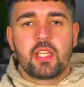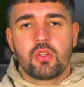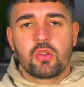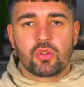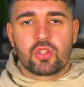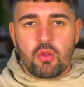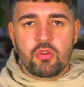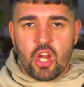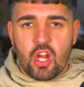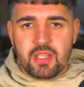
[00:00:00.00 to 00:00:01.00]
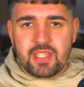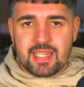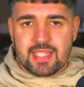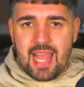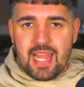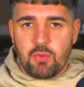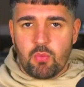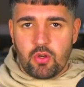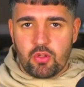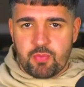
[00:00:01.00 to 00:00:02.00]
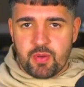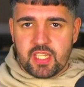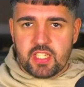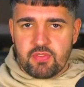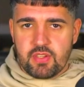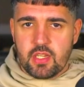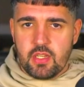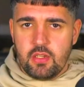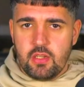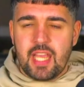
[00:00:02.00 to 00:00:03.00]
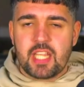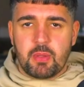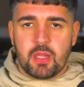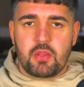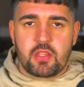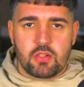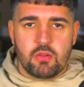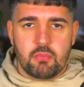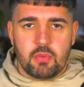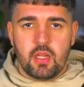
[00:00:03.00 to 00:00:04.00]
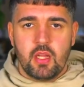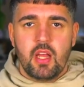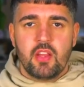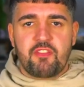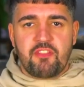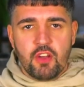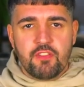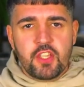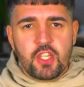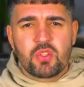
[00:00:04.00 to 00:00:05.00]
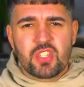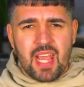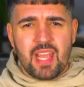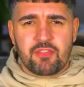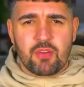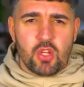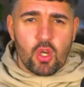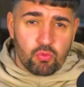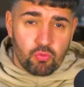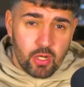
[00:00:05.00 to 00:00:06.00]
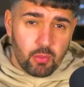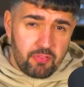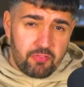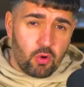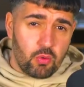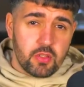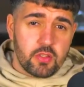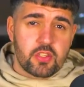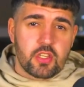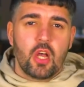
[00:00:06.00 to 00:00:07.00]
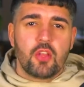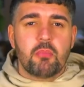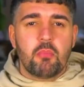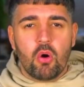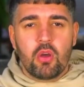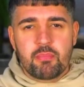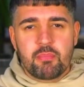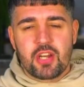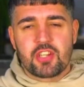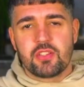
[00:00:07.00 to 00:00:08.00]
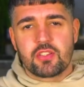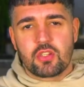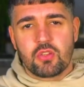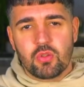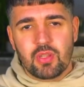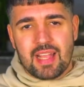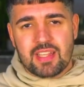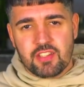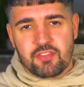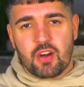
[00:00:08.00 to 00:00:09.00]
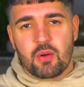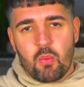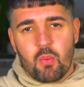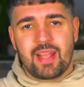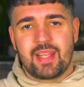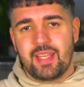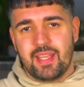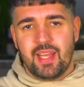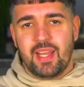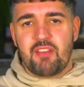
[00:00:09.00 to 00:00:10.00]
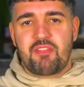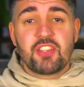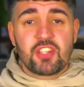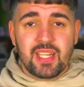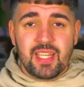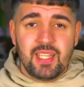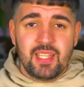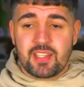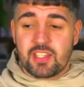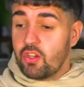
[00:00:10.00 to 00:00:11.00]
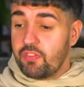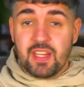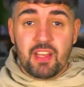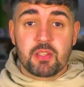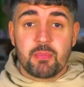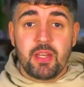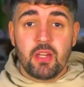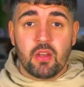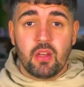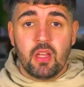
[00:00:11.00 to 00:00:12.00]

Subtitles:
Google, don't show this ad to anyone whose predicted return is below this number. The further you set it from your real performance, the more impressions Google has to throw away. Eventually, there's nothing left to bid on.